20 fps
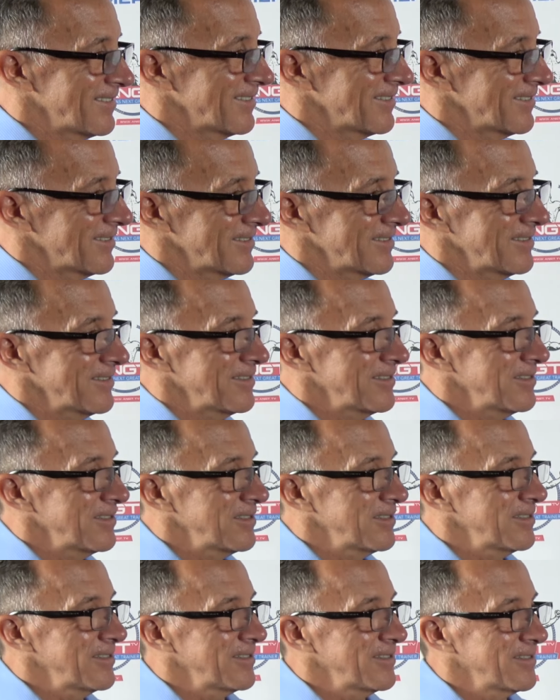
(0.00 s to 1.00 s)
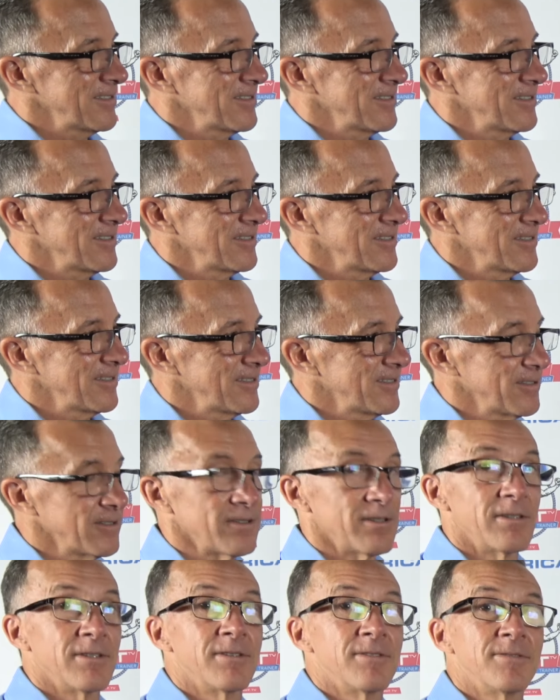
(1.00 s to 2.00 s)

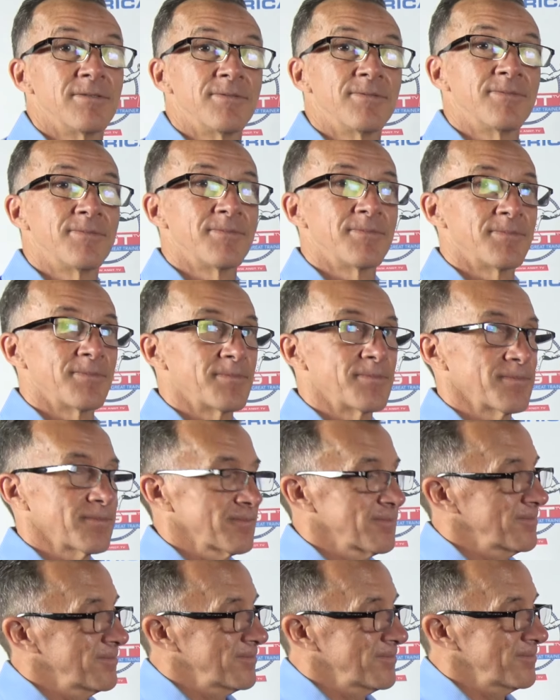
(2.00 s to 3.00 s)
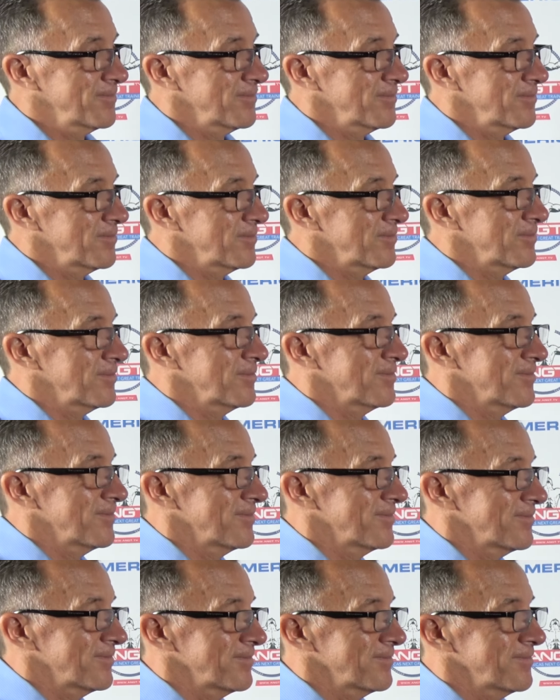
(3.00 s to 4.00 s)

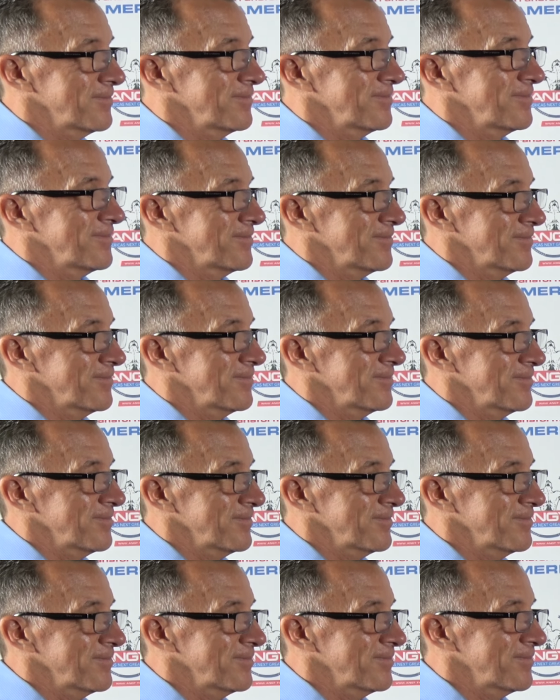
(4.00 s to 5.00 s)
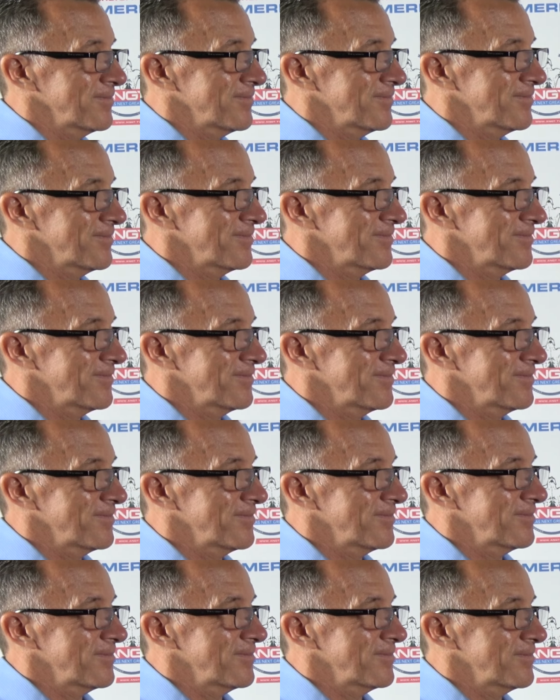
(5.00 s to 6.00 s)

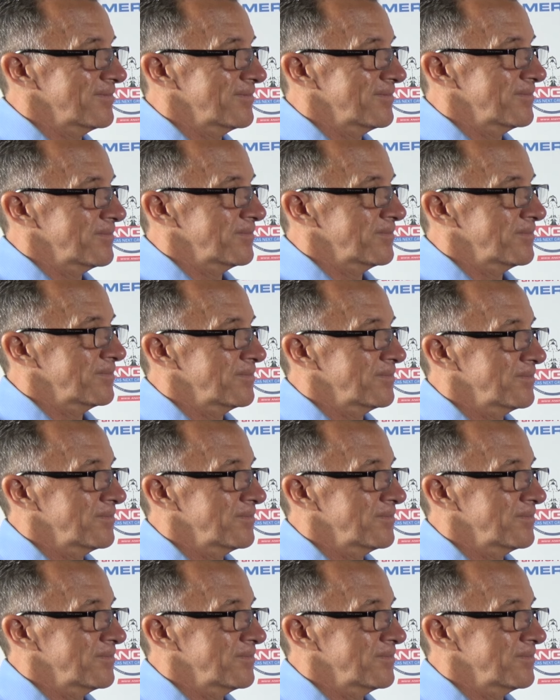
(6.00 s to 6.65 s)
[no speech]